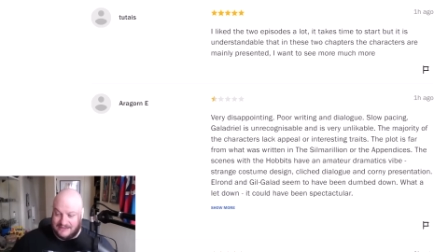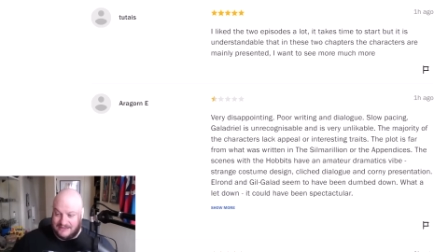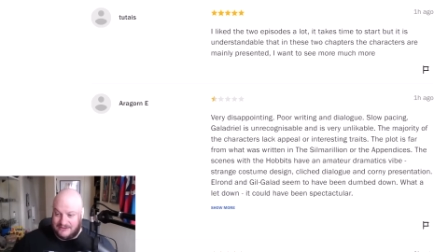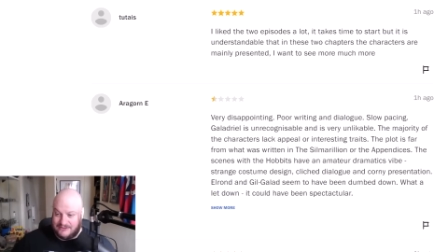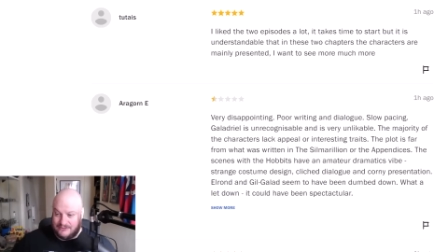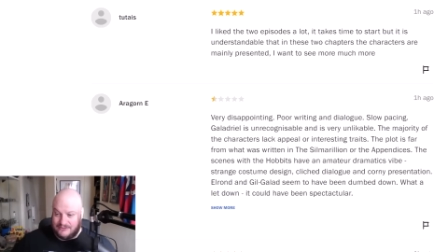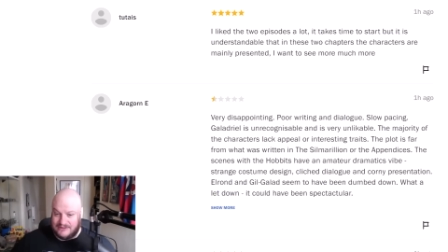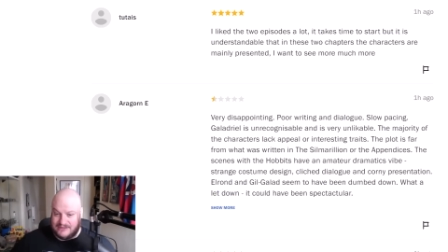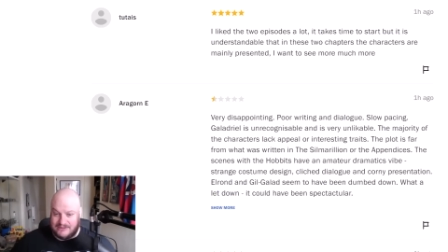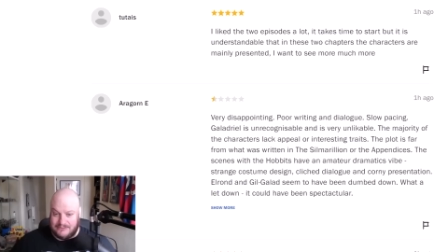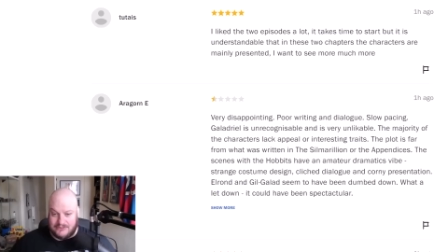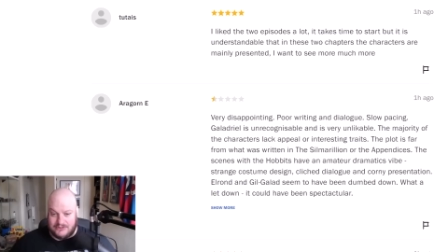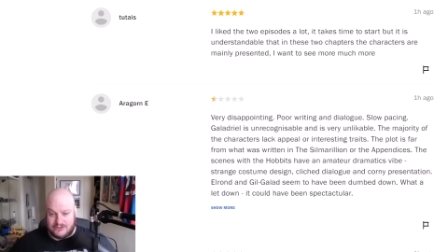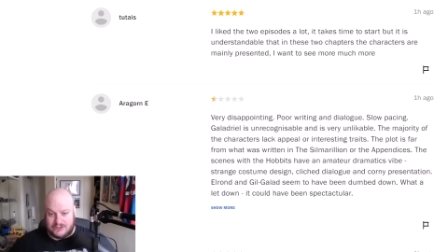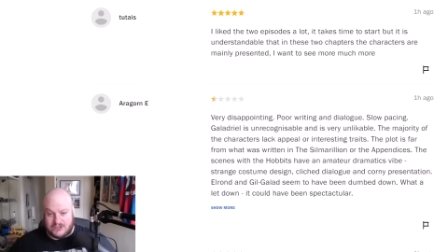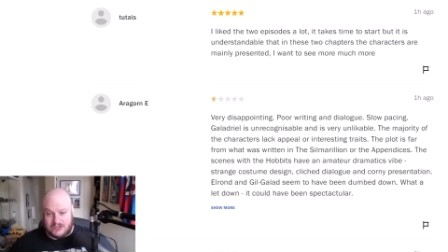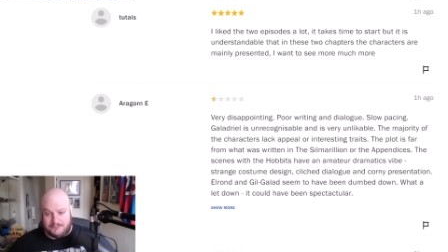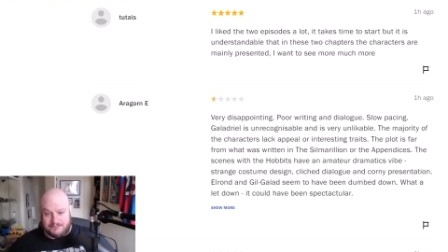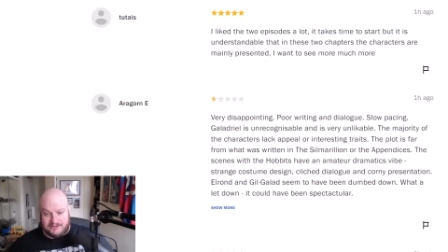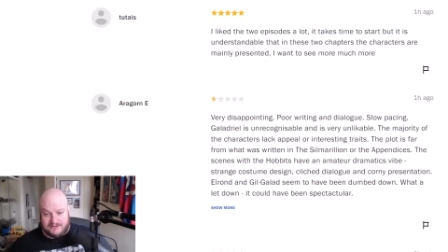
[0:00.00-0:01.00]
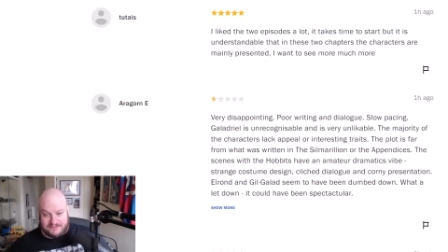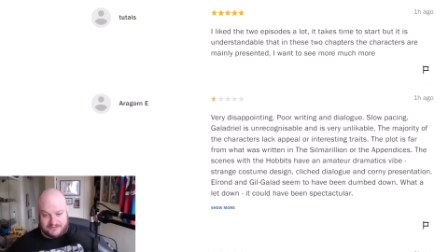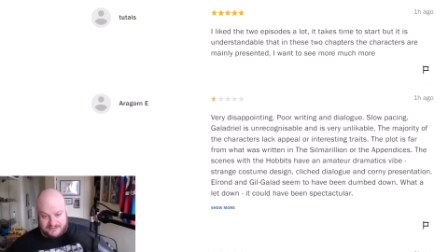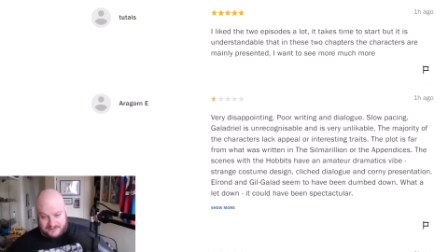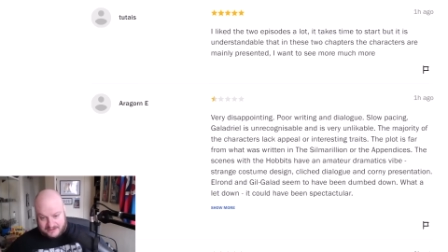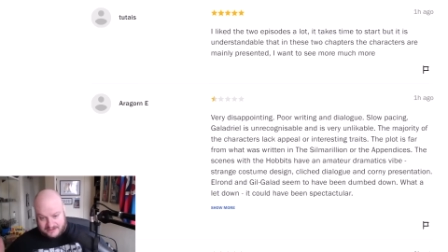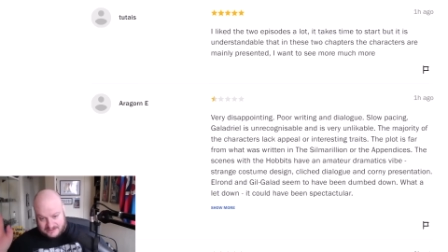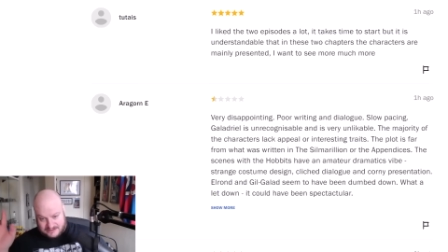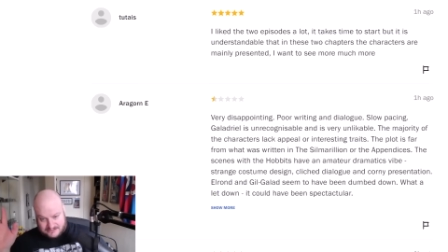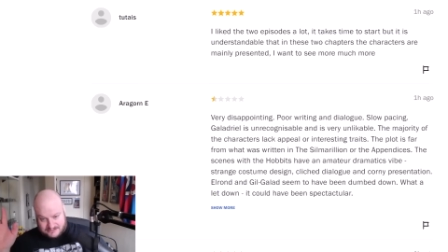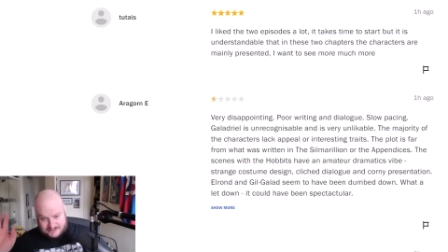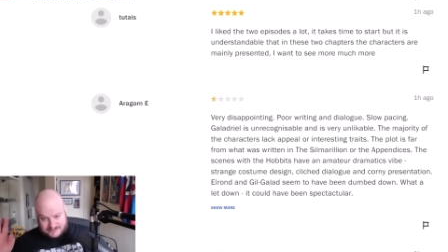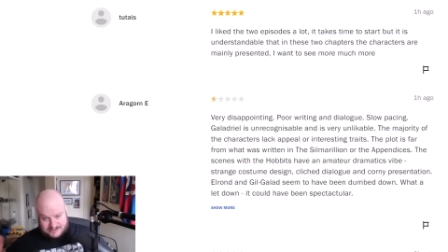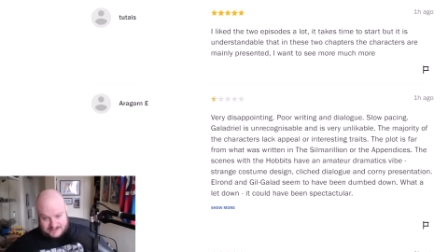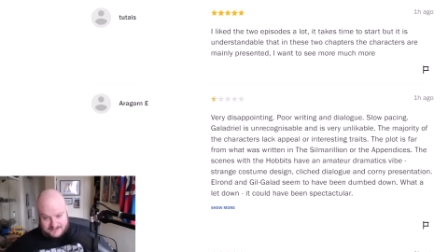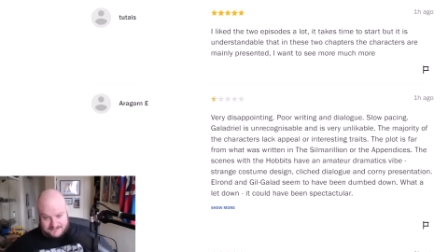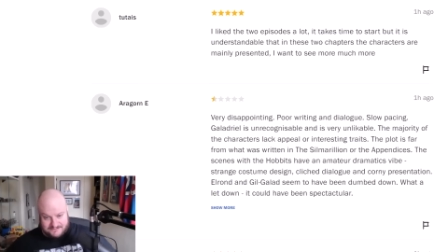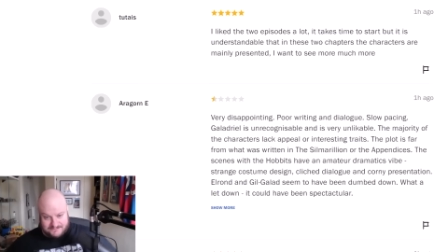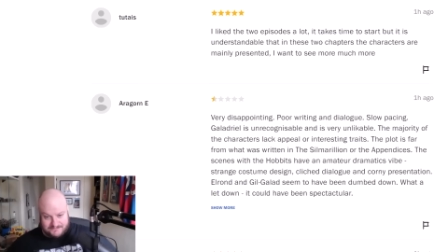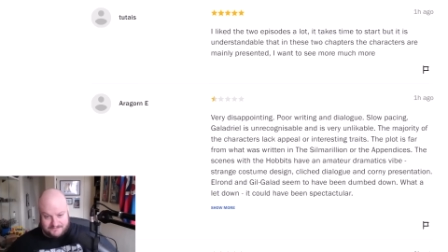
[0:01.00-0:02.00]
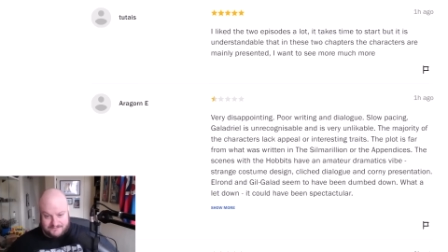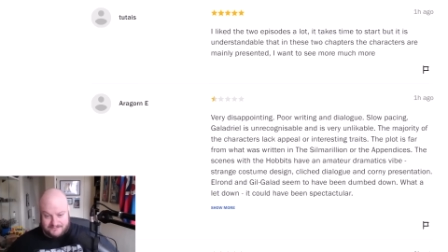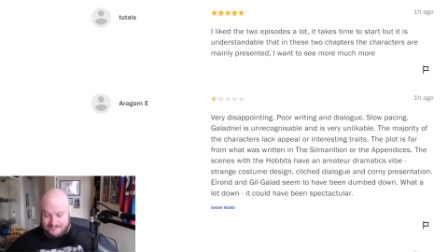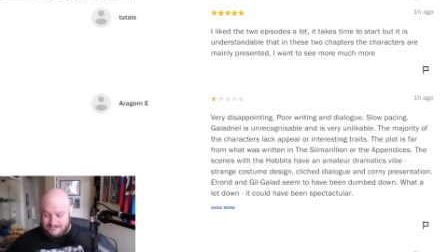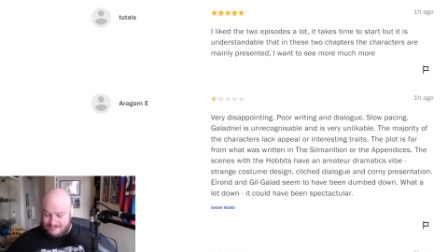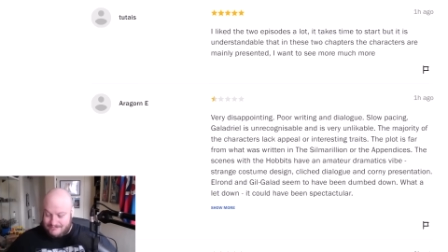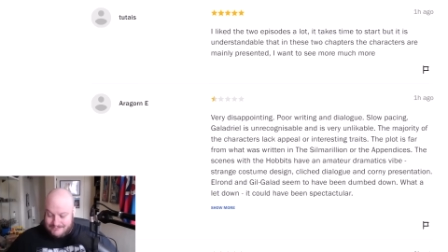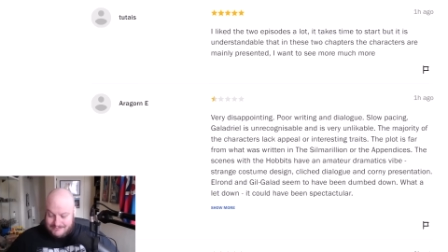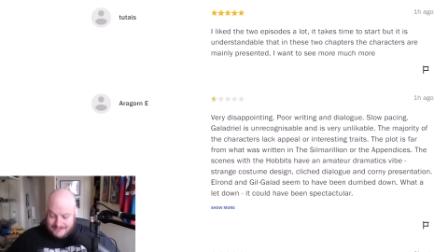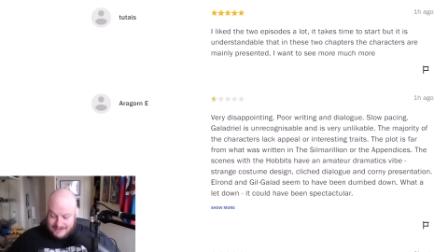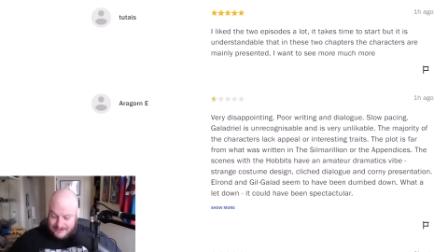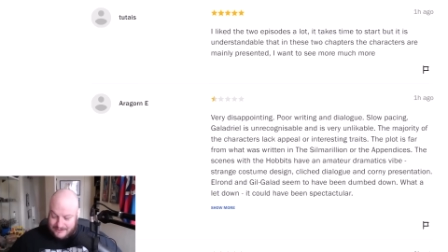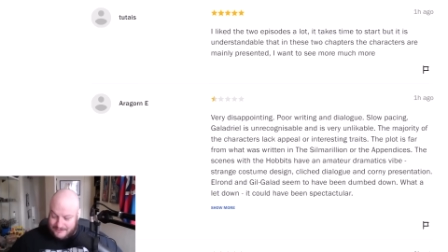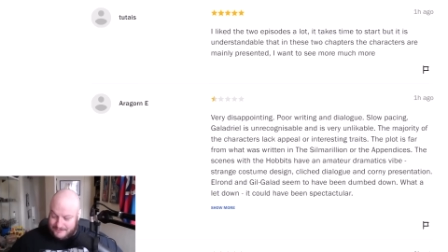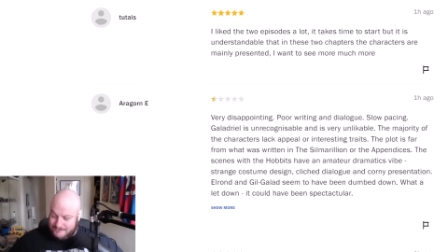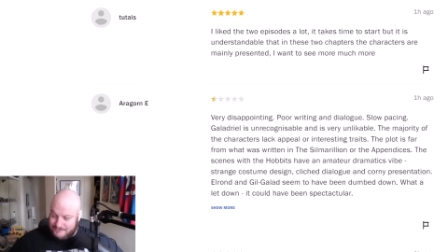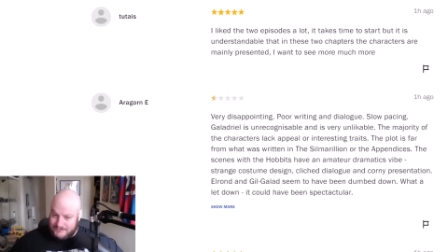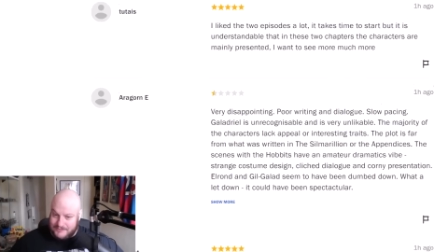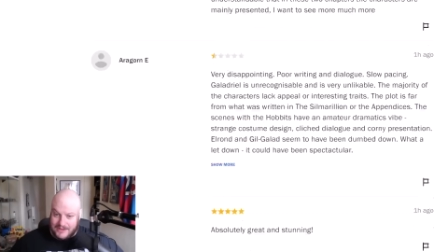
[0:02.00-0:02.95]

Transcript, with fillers: I thought there were a couple of things which, are, you know.